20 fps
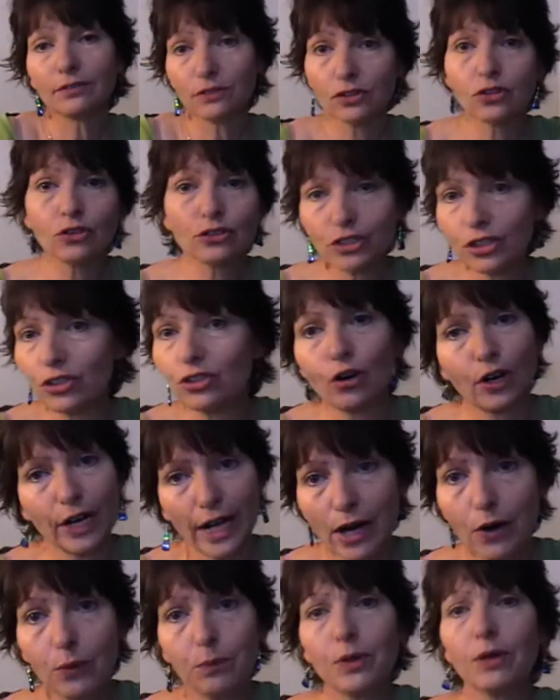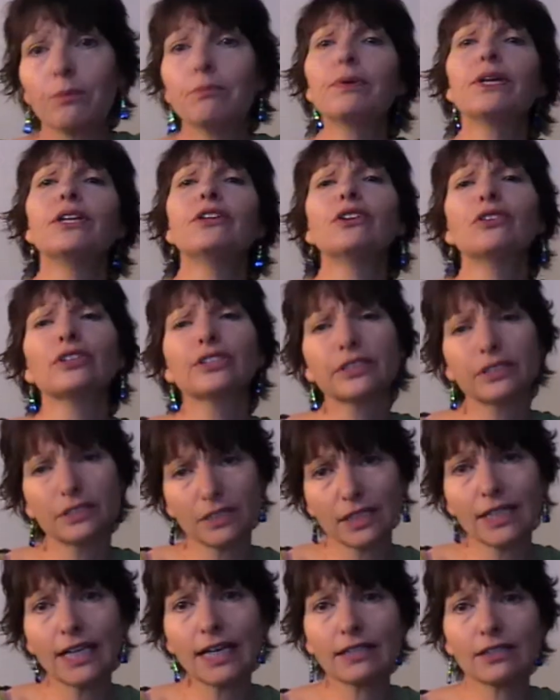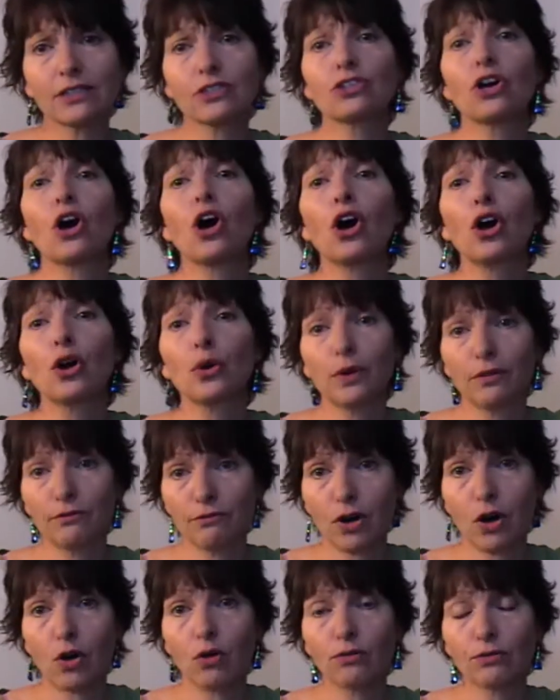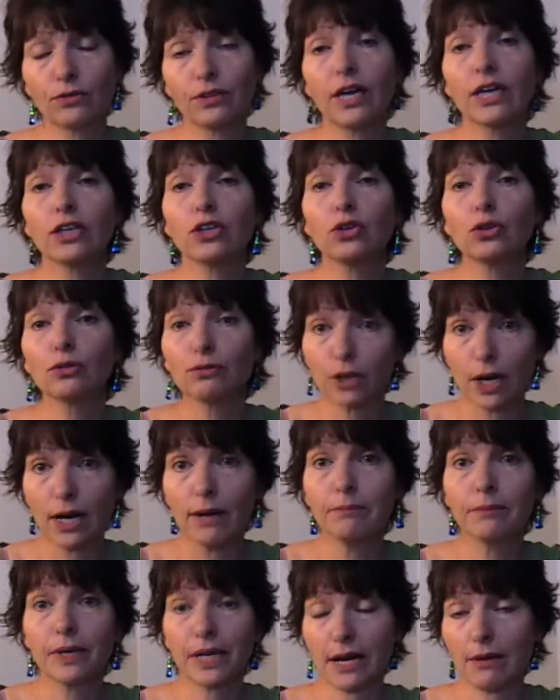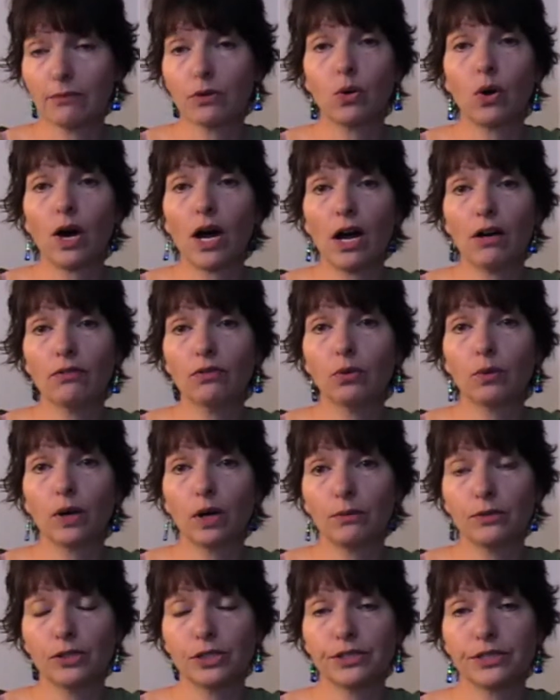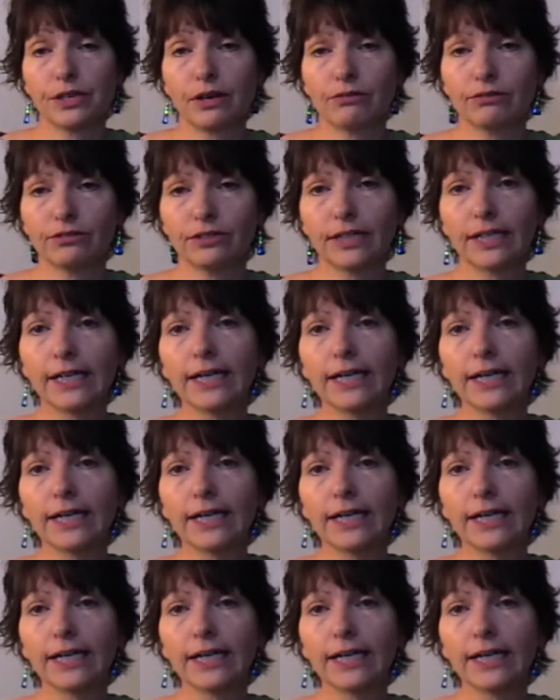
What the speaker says: not to not help them, but not to get so involved that you've become quite overwhelmed yourself.